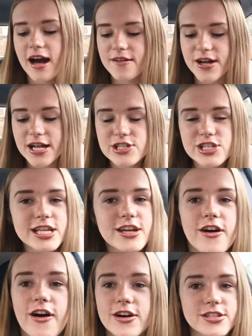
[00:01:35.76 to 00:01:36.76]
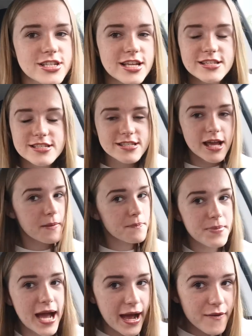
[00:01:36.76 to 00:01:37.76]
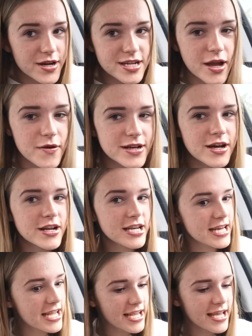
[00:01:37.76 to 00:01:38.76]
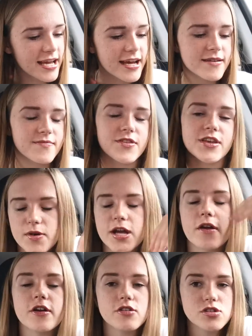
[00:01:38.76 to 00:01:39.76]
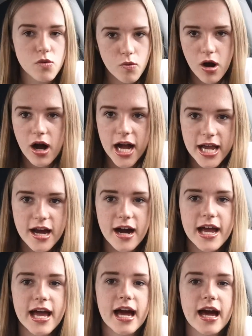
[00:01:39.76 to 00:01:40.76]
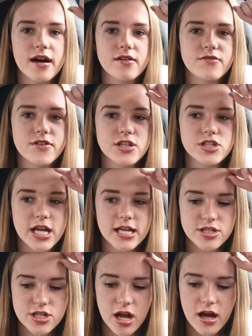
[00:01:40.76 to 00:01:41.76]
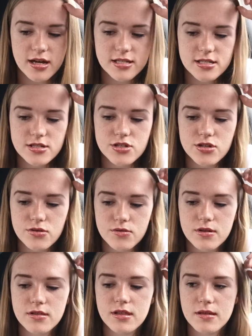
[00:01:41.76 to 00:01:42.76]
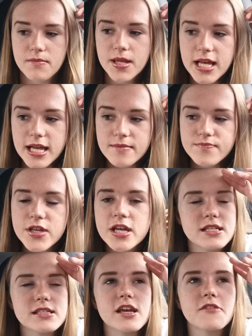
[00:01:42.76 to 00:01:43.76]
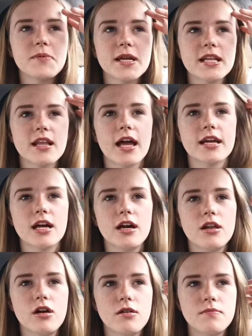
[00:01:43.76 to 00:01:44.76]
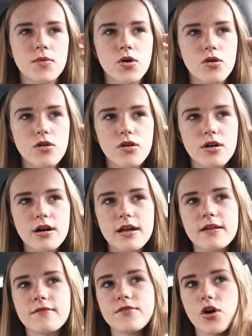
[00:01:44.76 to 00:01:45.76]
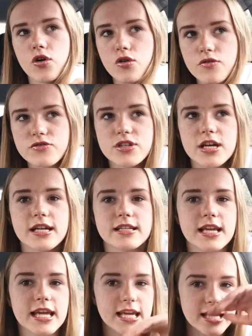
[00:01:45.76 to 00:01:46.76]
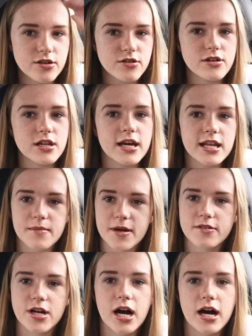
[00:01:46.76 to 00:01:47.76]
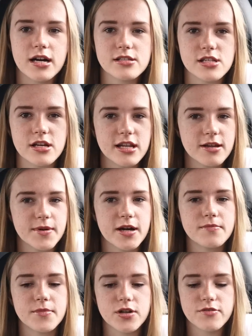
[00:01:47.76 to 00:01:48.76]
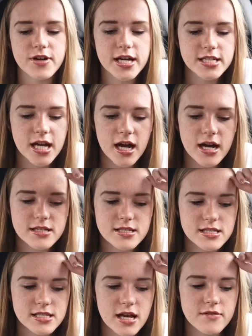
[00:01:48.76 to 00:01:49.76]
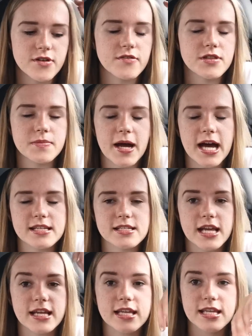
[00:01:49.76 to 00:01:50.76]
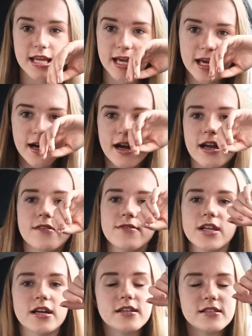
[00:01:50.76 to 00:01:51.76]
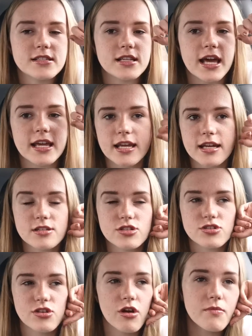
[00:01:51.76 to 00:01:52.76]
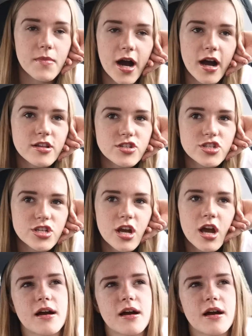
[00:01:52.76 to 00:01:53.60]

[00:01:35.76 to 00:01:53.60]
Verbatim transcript: I've actually got some power going on in here. We're going on to why I have changed cars to the Mini. Since I've been like a lot more involved and keen on learning about cars, learning about modified cars and stuff over the past like year, I have learnt like so much.